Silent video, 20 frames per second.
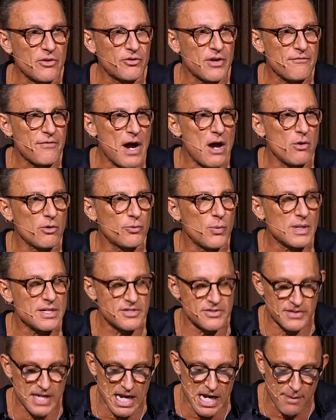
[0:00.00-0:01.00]
this stuff, I always want to
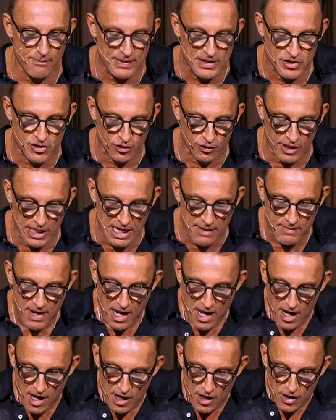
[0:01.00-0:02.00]
stand up and scream
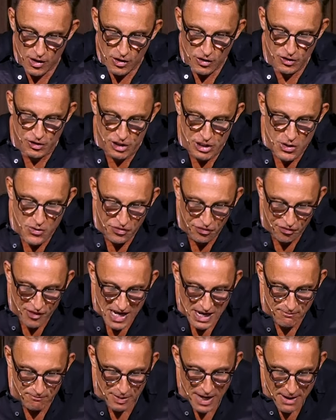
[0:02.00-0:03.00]
do you
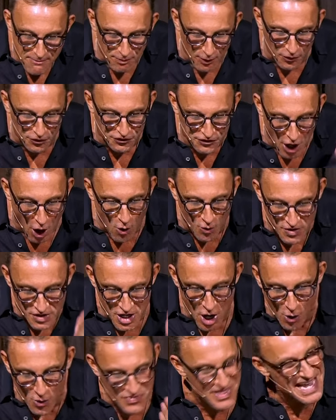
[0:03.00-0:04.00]
think people don't
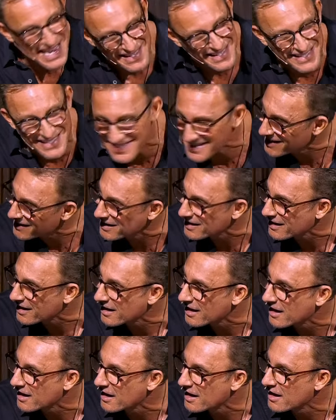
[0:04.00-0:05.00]
know this?
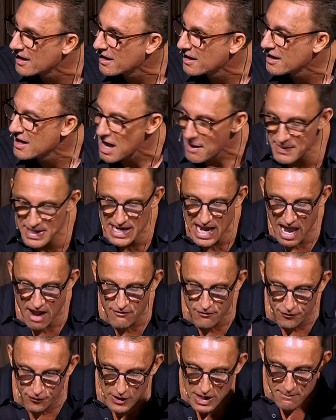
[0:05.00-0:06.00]
I mean,
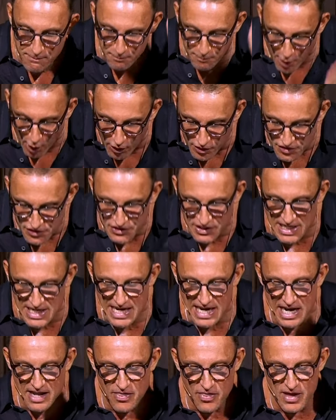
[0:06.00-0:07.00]
every person
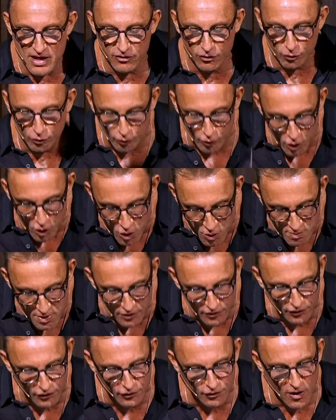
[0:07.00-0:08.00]
in this room
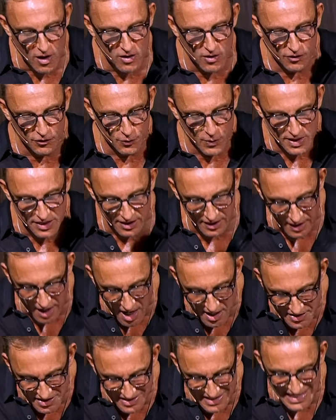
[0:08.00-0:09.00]
who struggles with
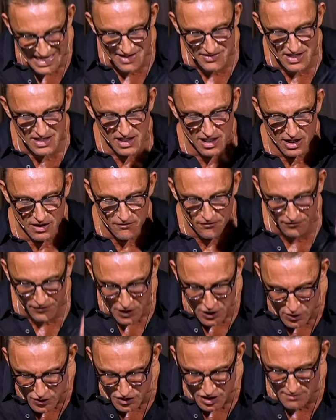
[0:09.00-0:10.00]
lust isn't
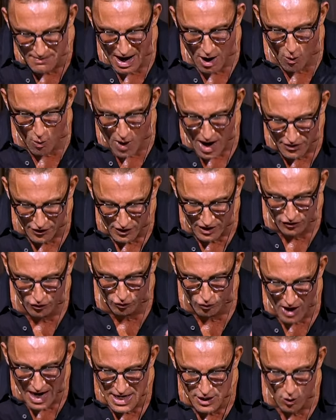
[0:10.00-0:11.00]
confused about whether it's
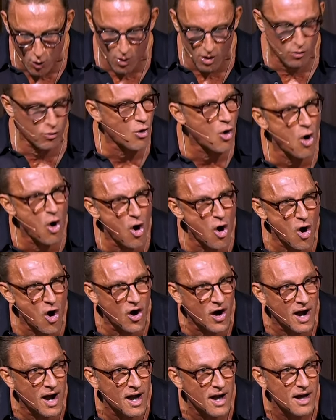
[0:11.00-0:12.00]
right or
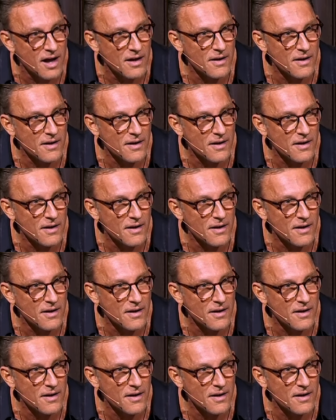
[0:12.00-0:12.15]
wrong.